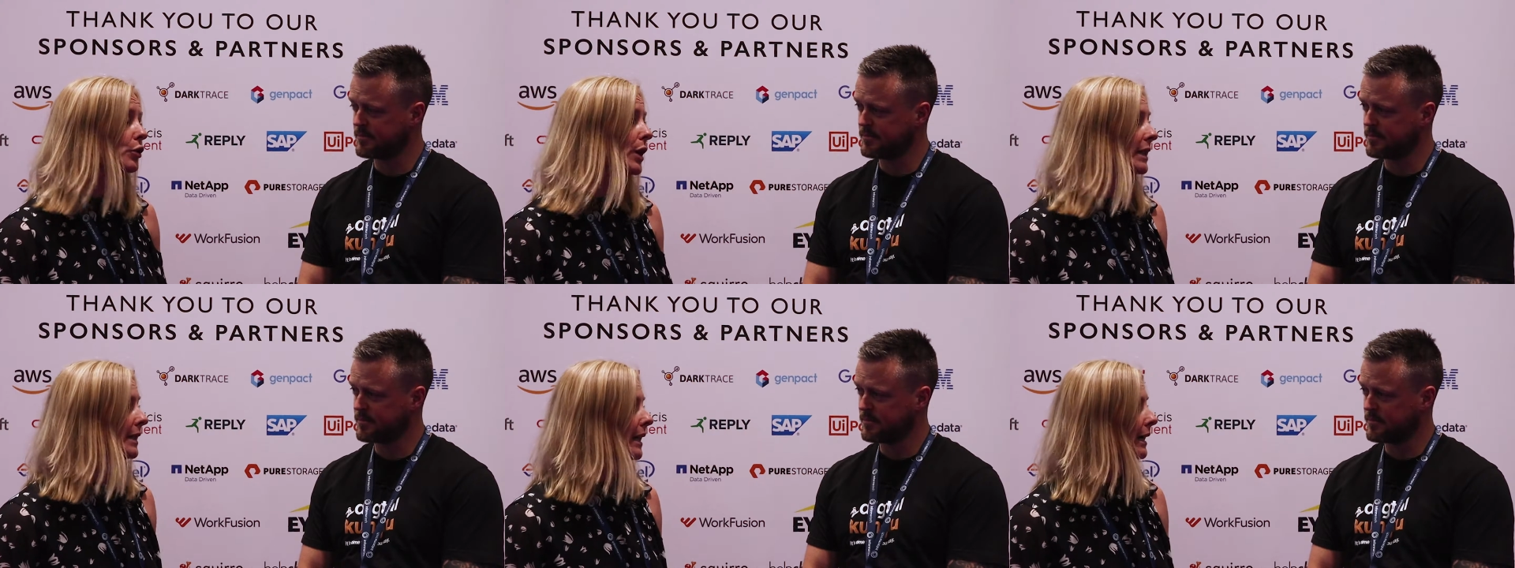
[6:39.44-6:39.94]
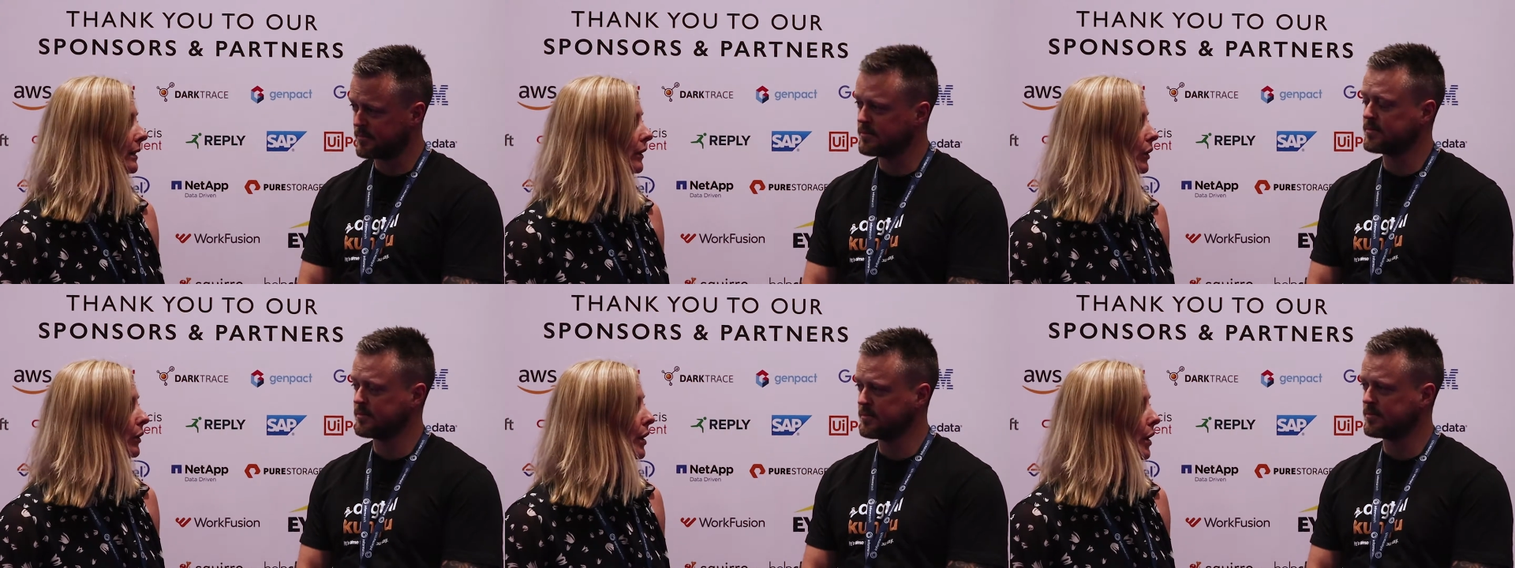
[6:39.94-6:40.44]
Speaker 1: address that?
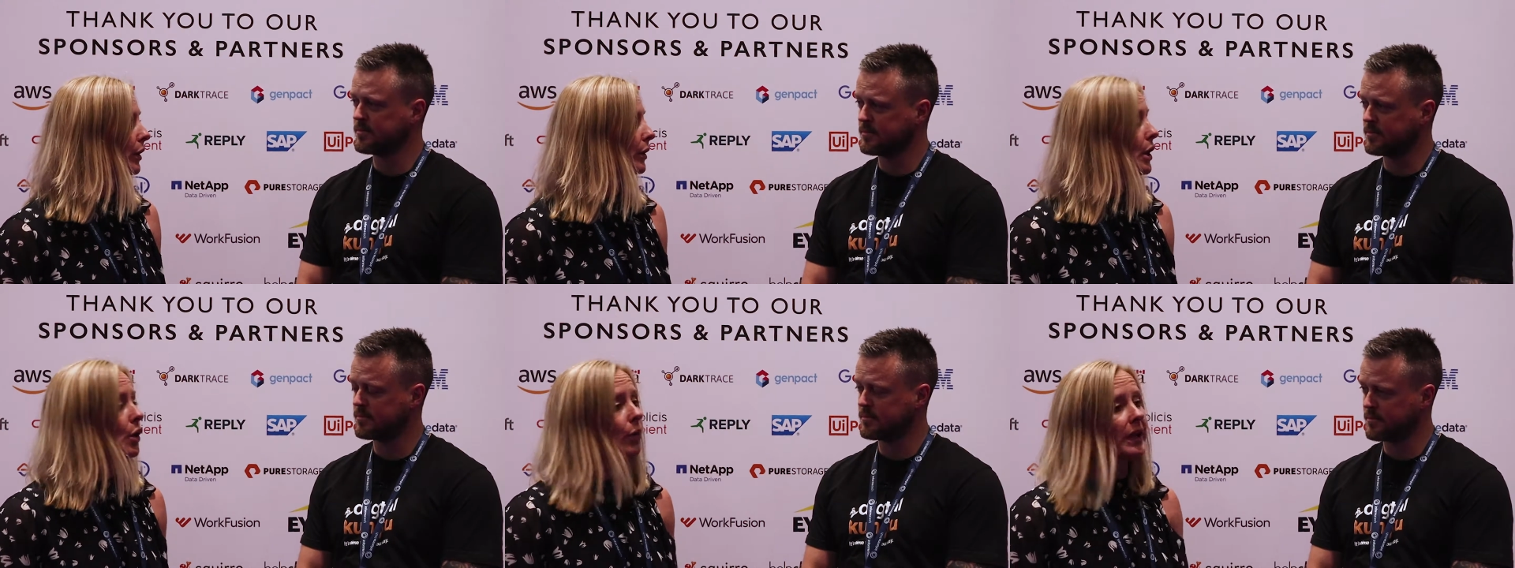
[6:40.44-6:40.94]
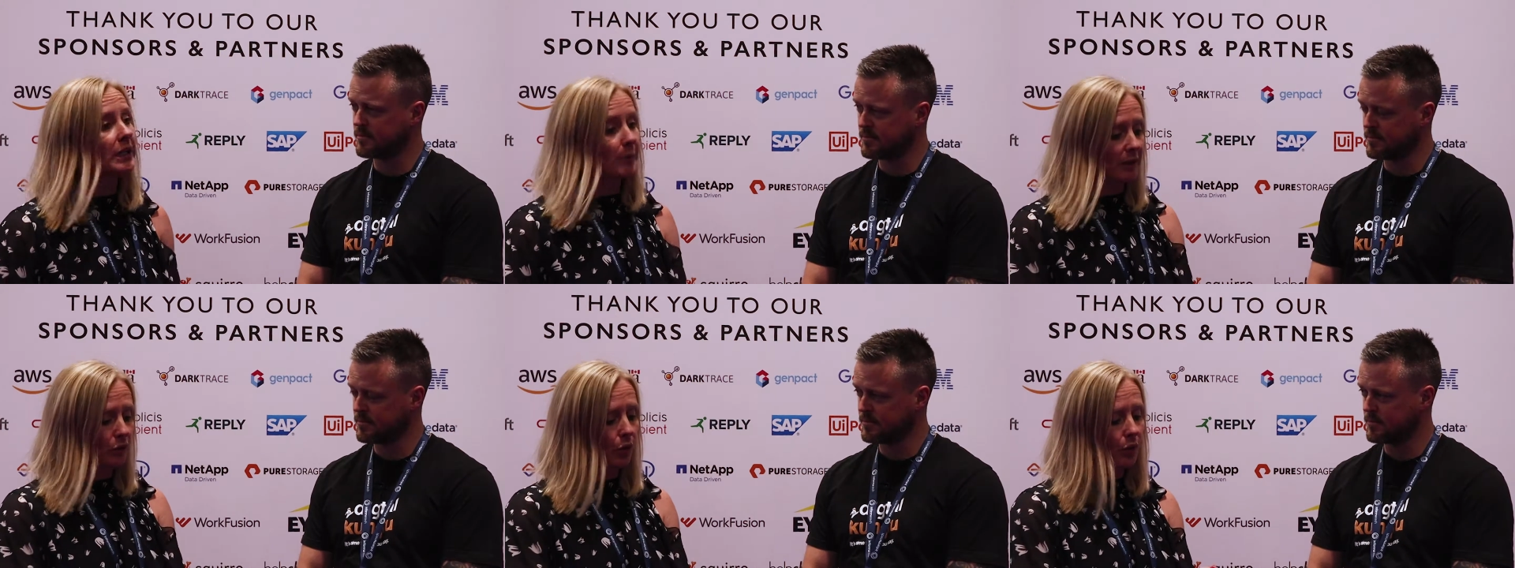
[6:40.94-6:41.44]
You know, we need to
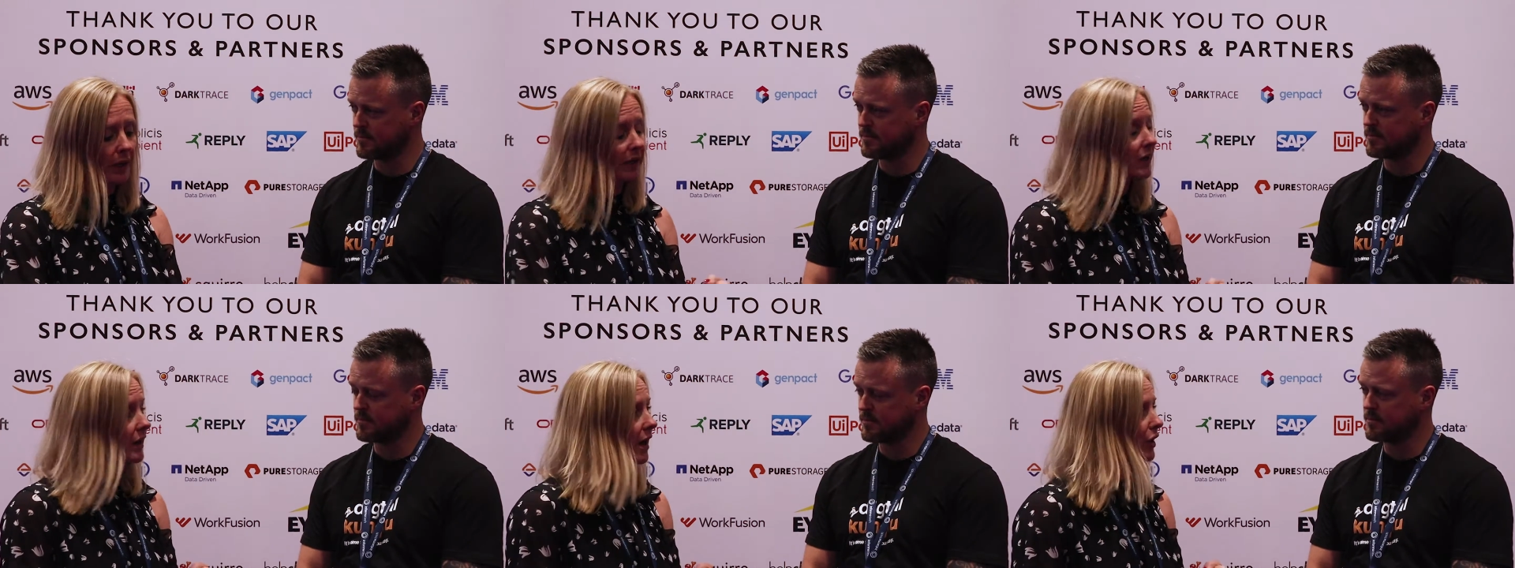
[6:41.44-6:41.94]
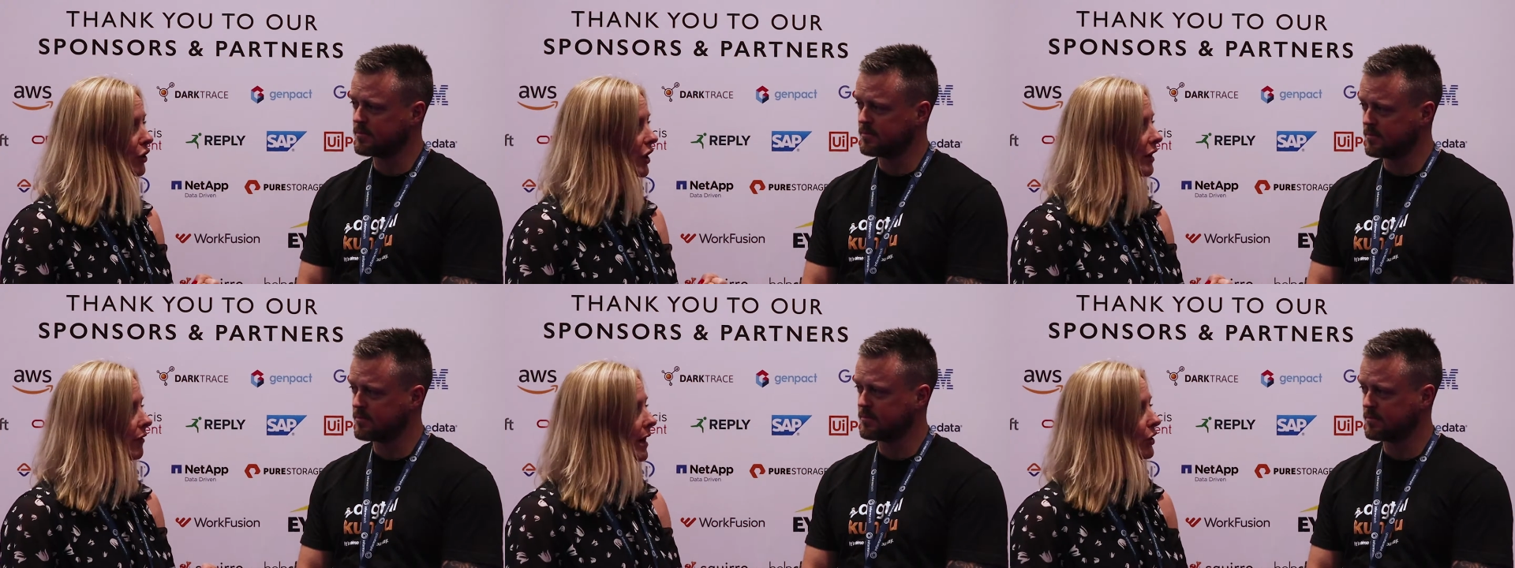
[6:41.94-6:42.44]
be talking to the younger
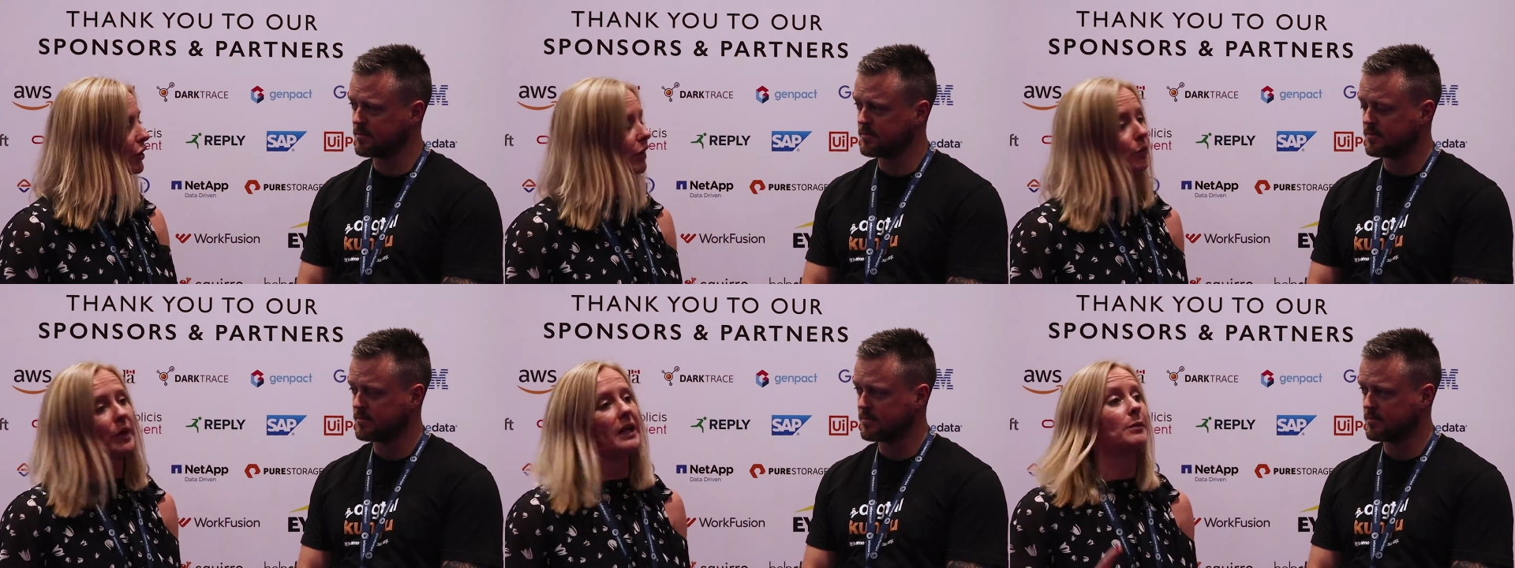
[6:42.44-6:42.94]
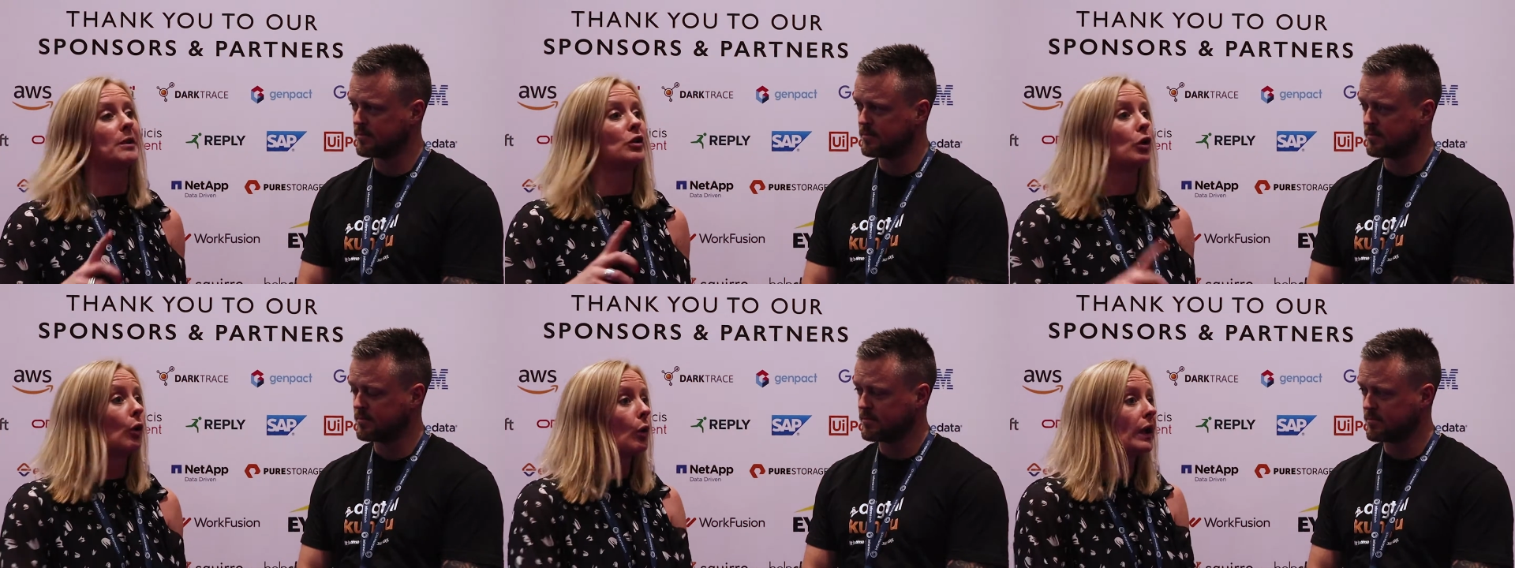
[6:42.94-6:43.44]
generation, we need to be
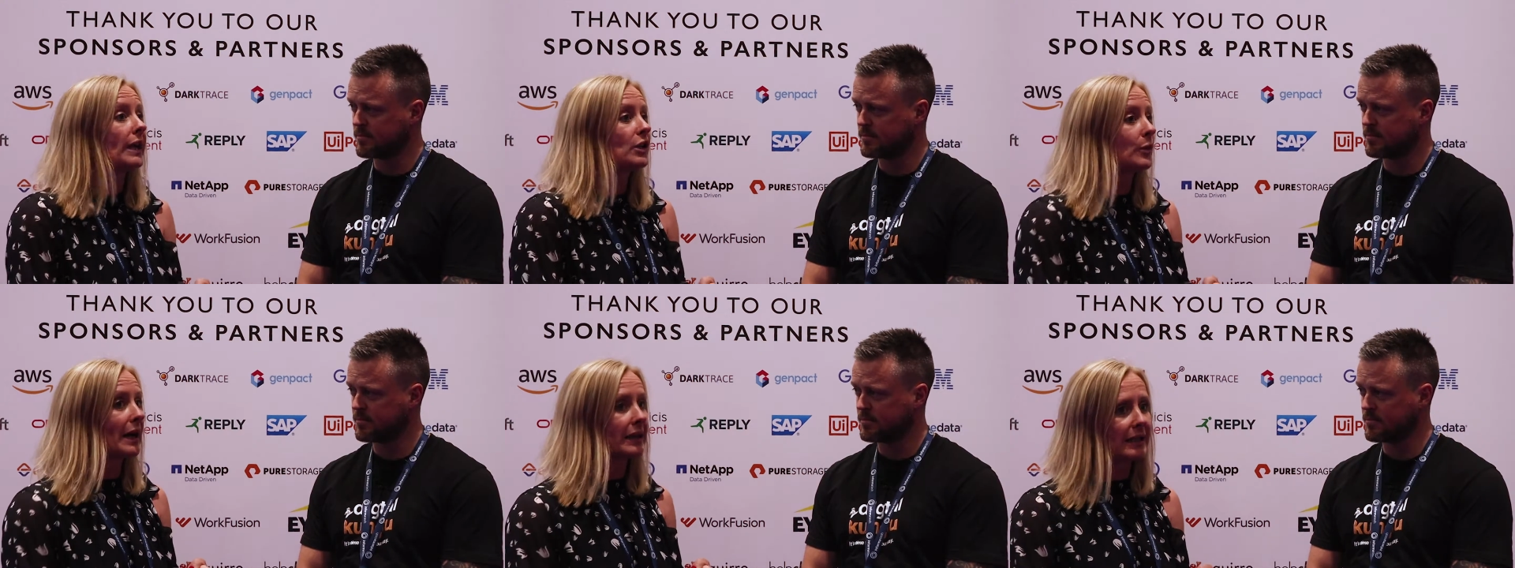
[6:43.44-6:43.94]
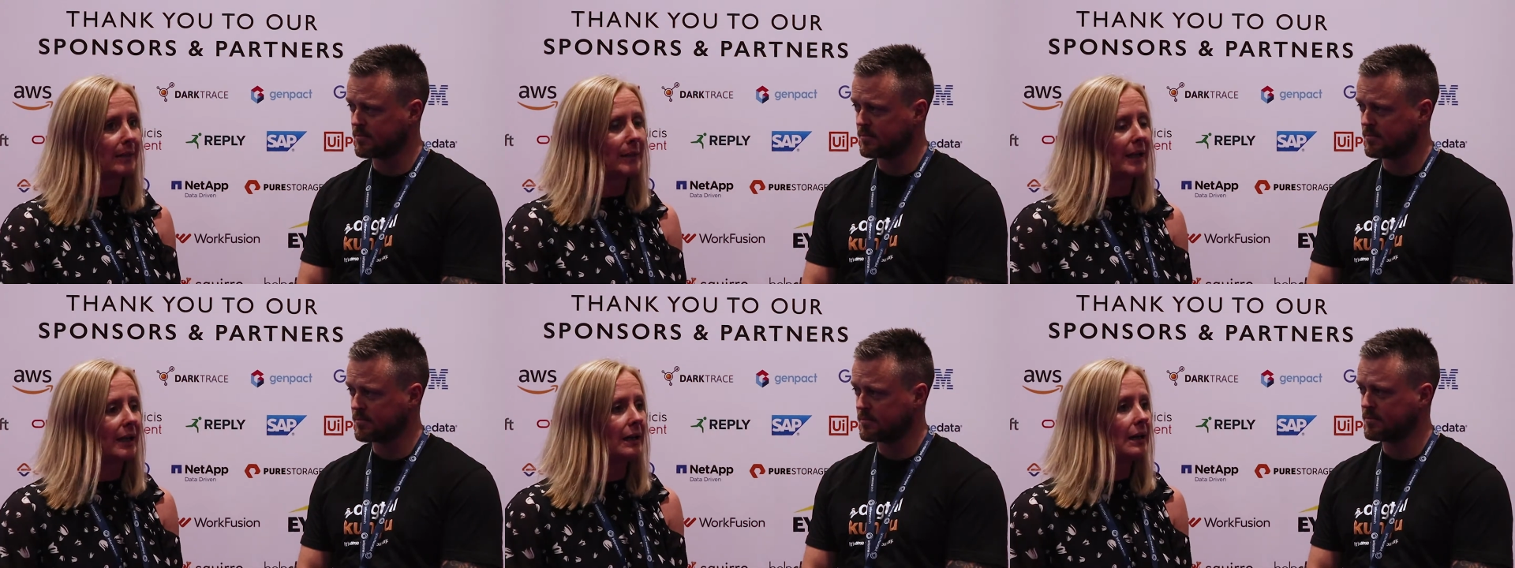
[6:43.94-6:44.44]
talking to
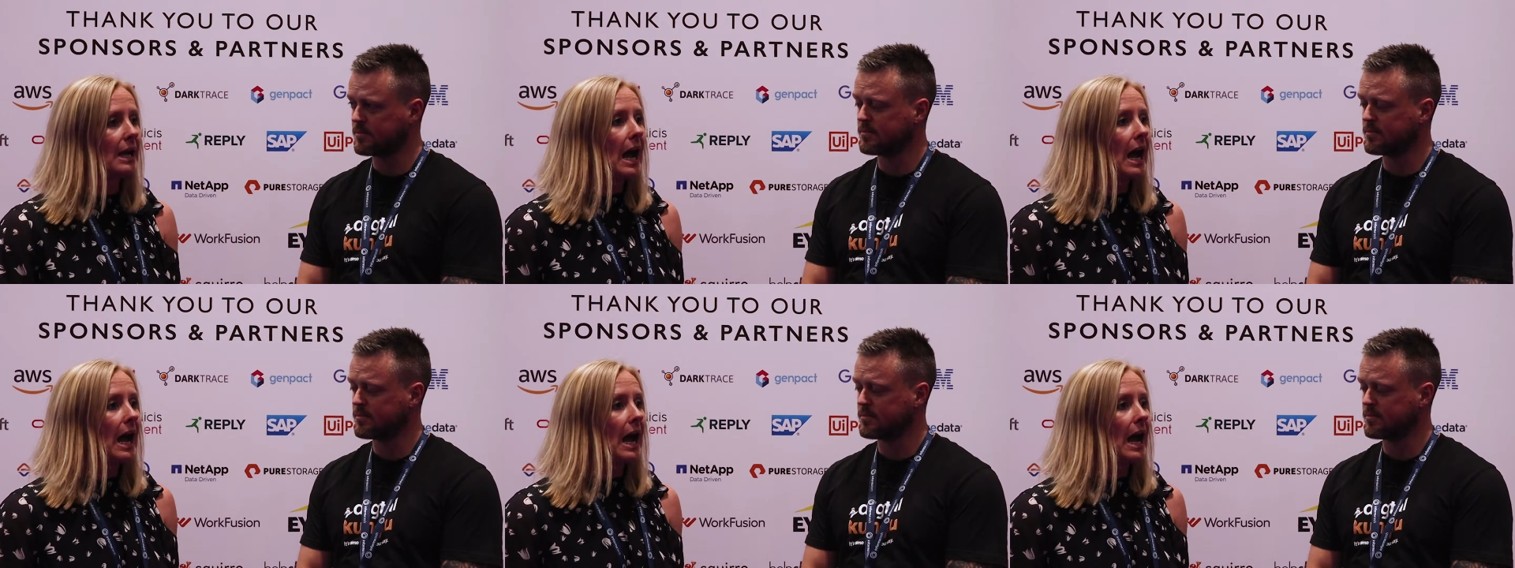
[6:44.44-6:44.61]
academia,